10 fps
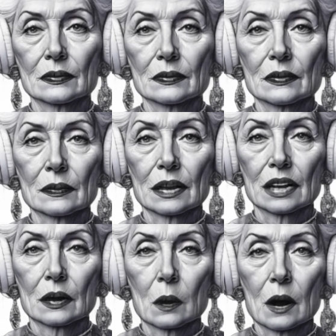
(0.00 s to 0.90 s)

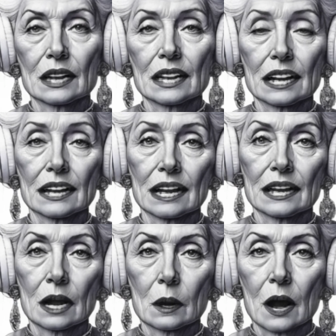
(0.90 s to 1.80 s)
Feminine qualities
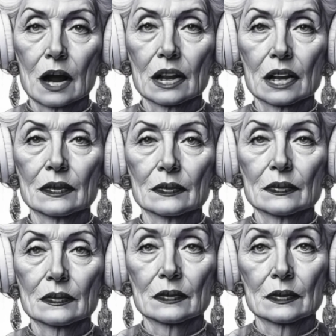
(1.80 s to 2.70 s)
in their work.
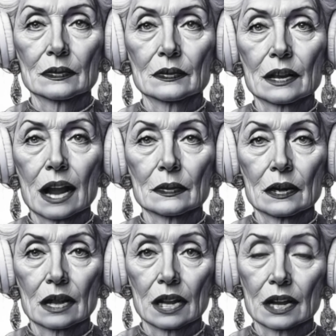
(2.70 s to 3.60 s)

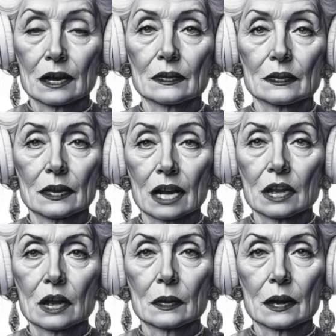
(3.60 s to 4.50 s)
Empathy.
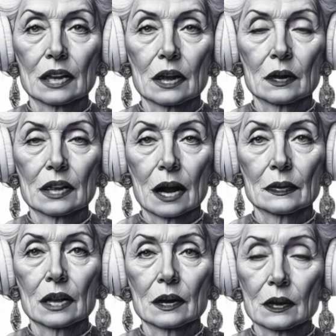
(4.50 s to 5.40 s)
Hatoum and
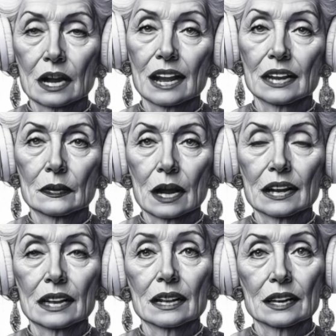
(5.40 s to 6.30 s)
Kusama create
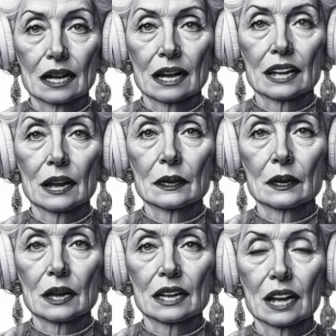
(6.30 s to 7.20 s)
spaces that deeply
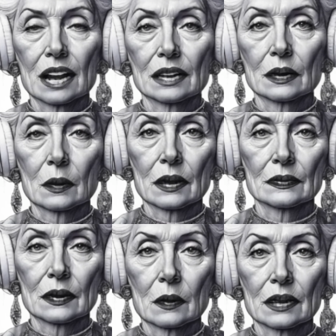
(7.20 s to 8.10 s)
resonate with the
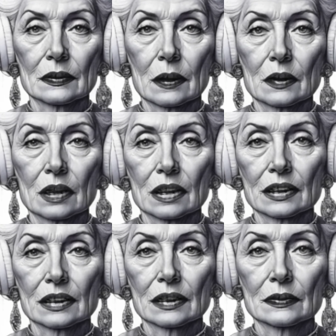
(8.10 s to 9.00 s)
viewer's
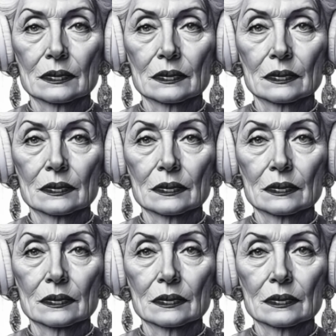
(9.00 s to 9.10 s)
emotions.